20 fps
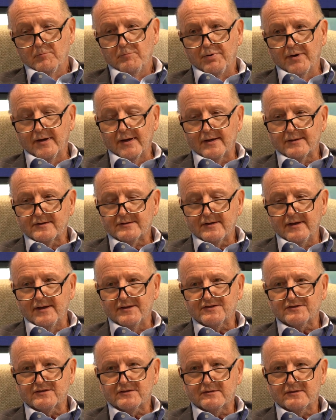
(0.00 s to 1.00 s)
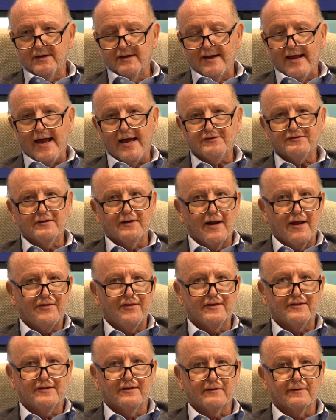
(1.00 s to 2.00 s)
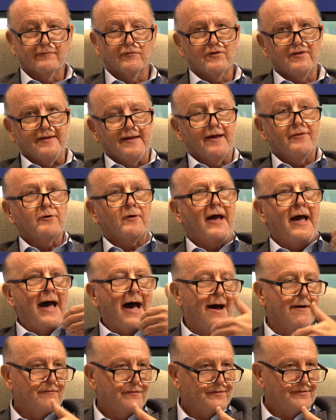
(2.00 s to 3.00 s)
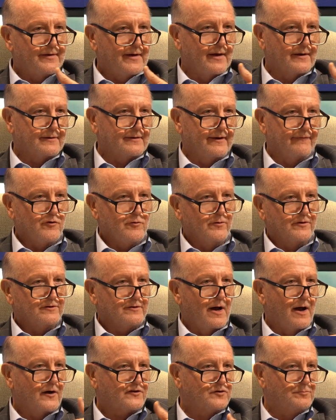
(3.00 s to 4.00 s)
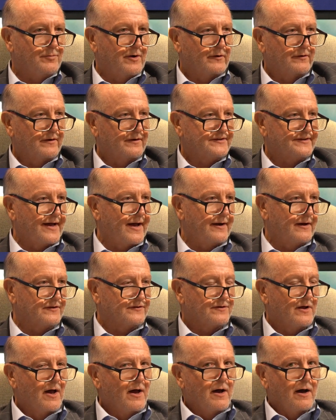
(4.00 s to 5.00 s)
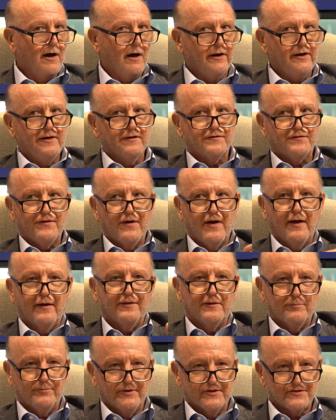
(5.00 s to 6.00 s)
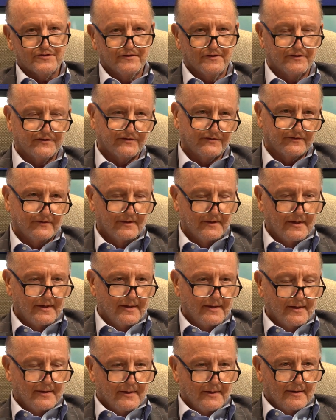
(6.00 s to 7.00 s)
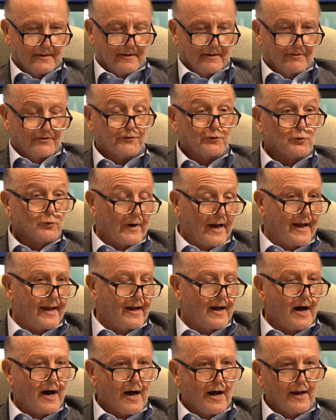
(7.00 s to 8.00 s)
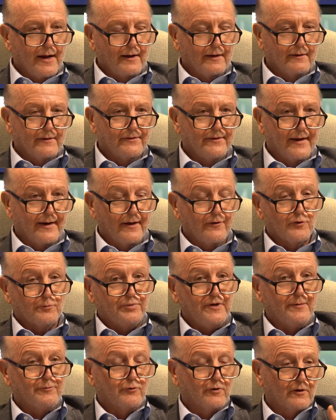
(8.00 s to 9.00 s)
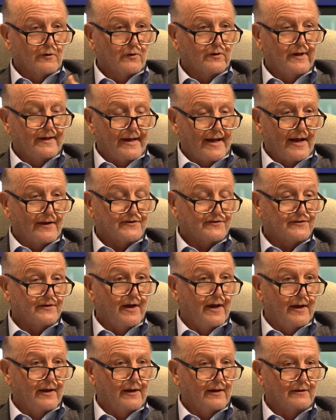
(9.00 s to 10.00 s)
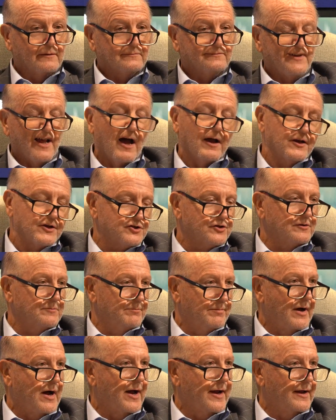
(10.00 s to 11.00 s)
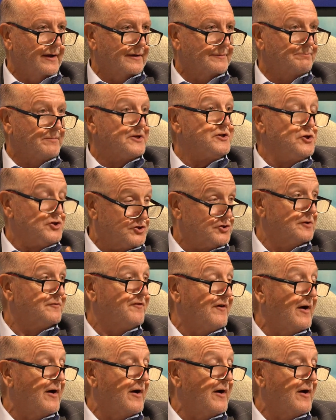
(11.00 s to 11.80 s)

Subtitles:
But it hasn't, I think, delivered the other half that everyone talks about, and that is, how do you find the business through AI that other people are looking at saying, no, you shouldn't buy it, but you should